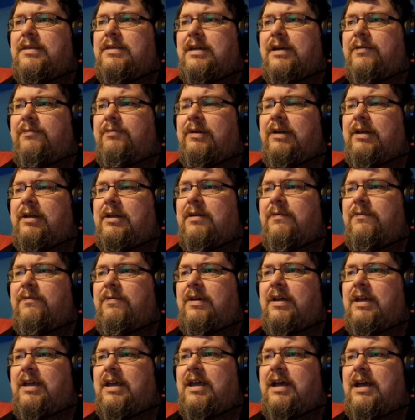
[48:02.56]
so if we're looking
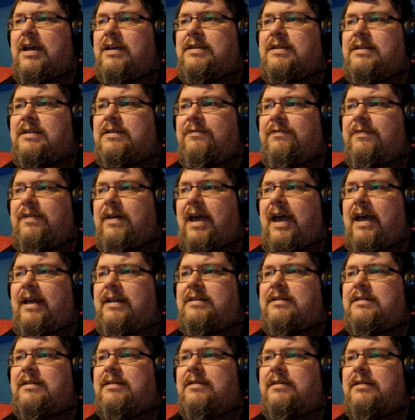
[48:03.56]
for a cask of
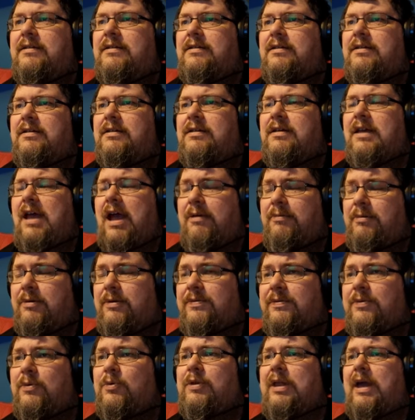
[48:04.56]
that, I would
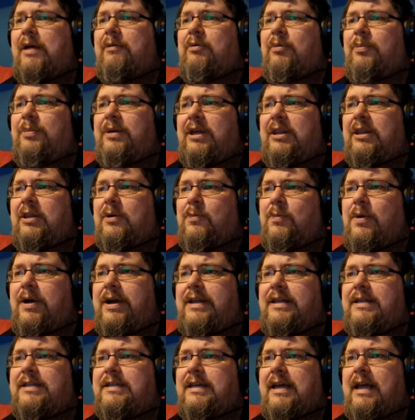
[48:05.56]
have thought that would be in the
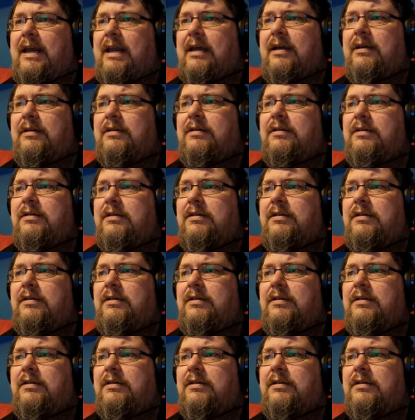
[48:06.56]
wine cellar,